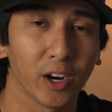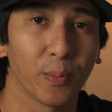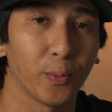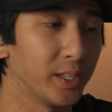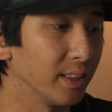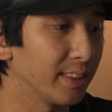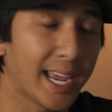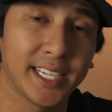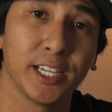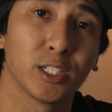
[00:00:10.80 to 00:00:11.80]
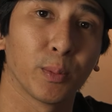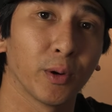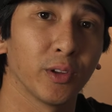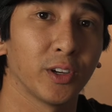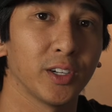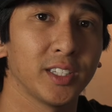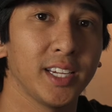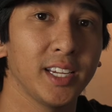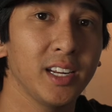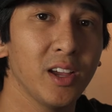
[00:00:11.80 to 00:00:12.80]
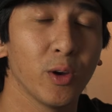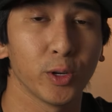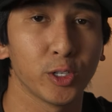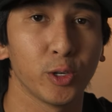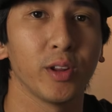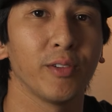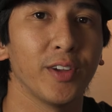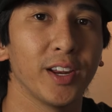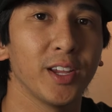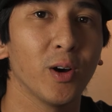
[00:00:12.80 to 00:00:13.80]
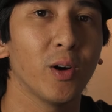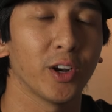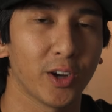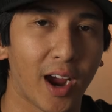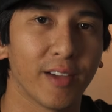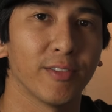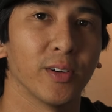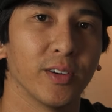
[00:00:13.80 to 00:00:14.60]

up with the LightChaser Pro 13 when shooting video on your iPhone.